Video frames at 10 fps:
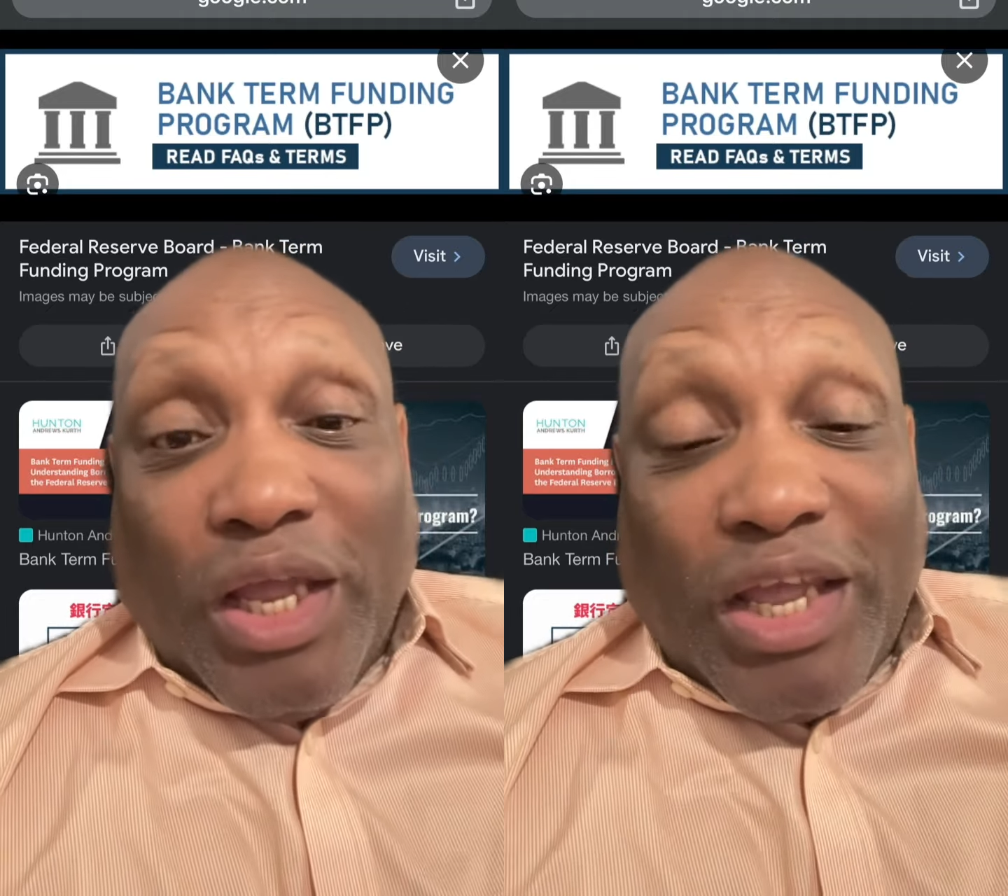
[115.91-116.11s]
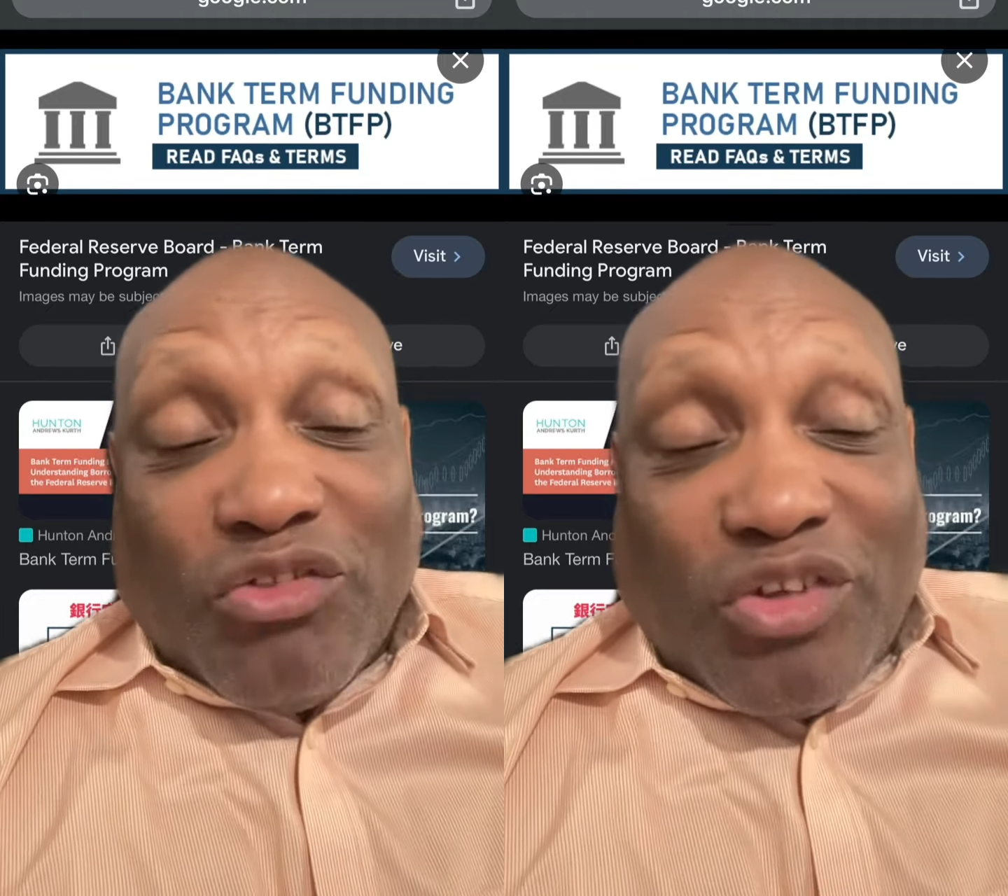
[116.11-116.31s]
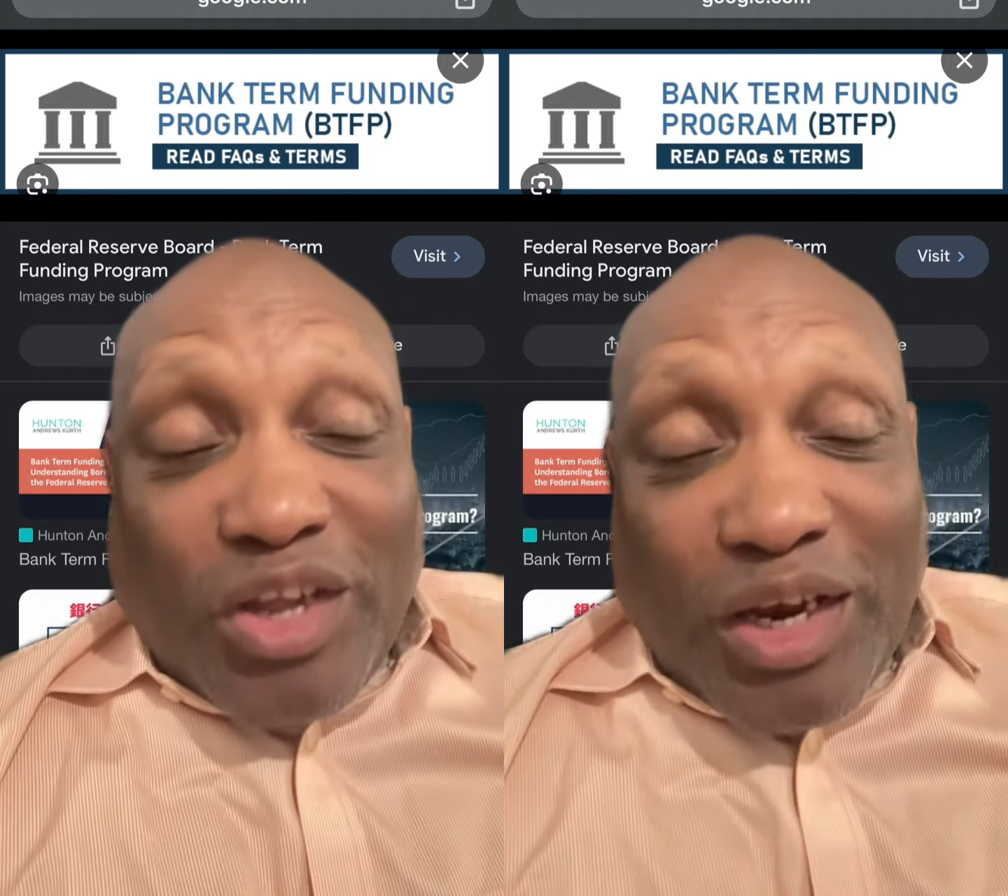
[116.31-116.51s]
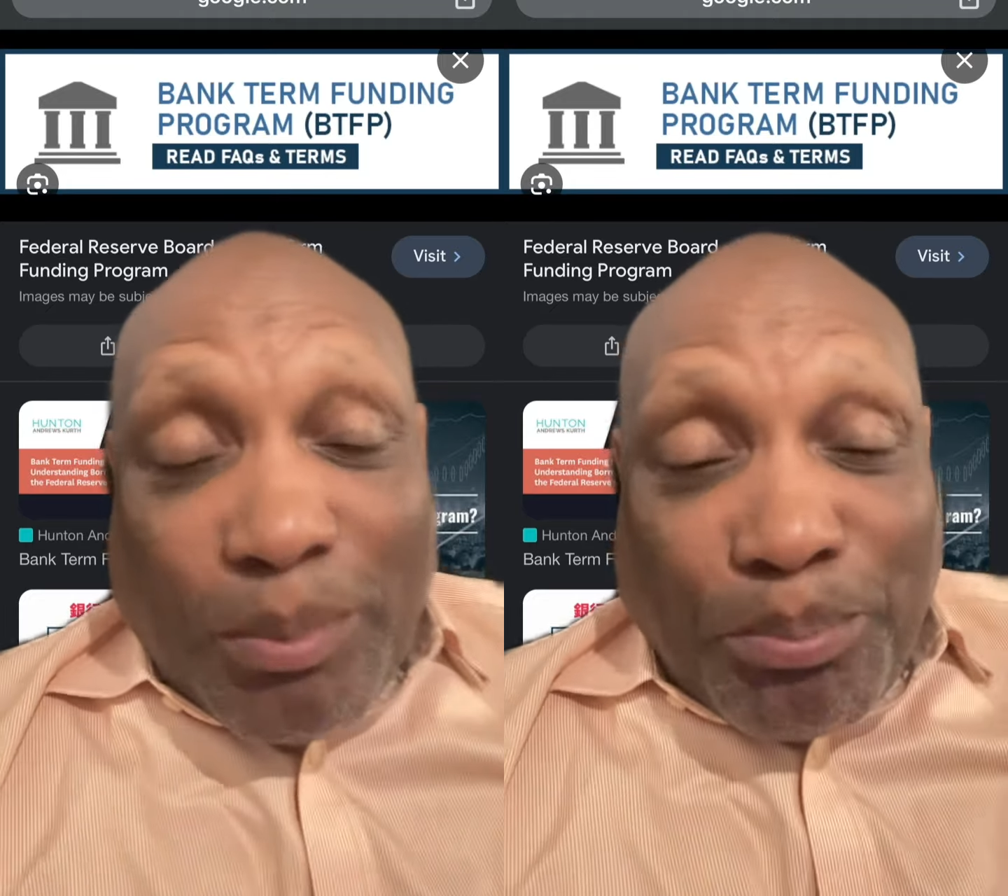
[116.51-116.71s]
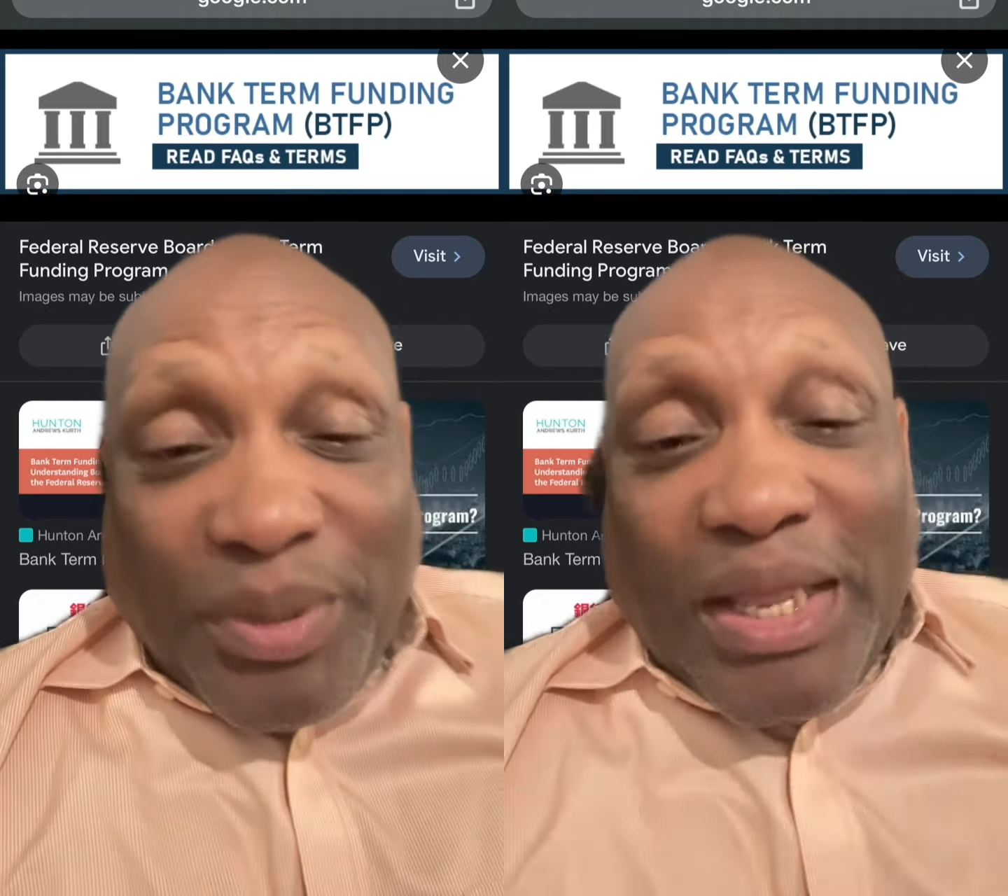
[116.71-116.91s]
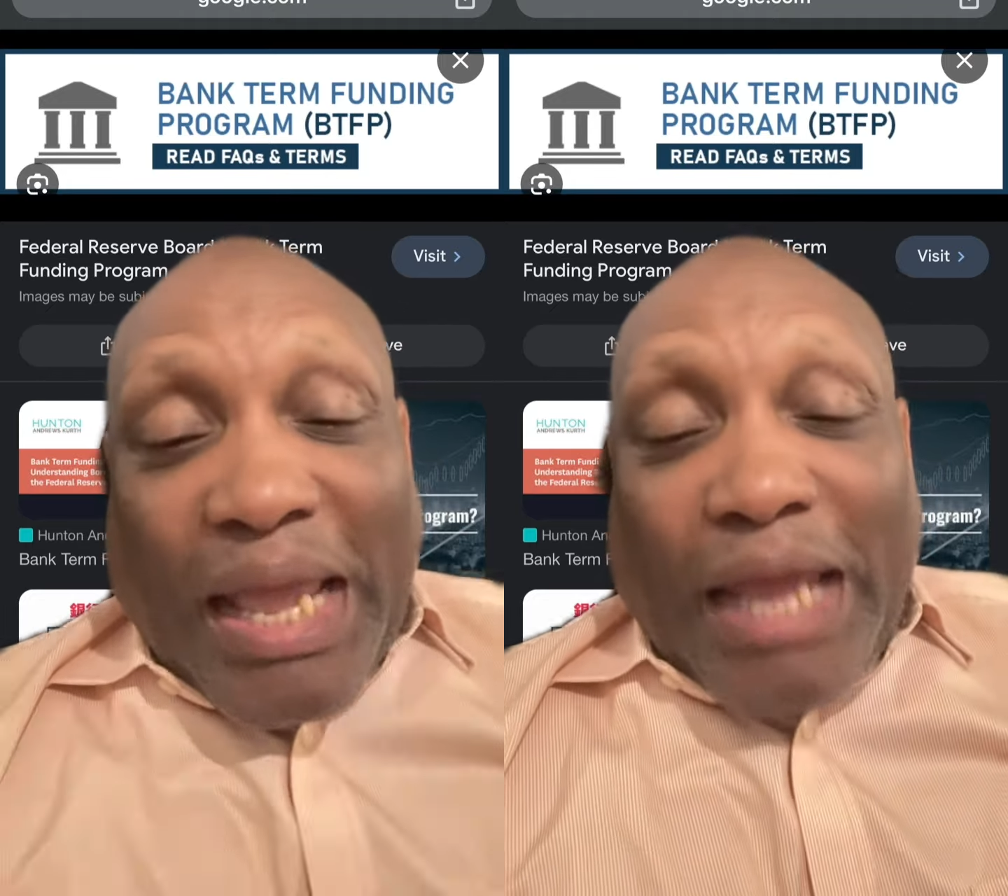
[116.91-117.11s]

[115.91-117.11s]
is gonna be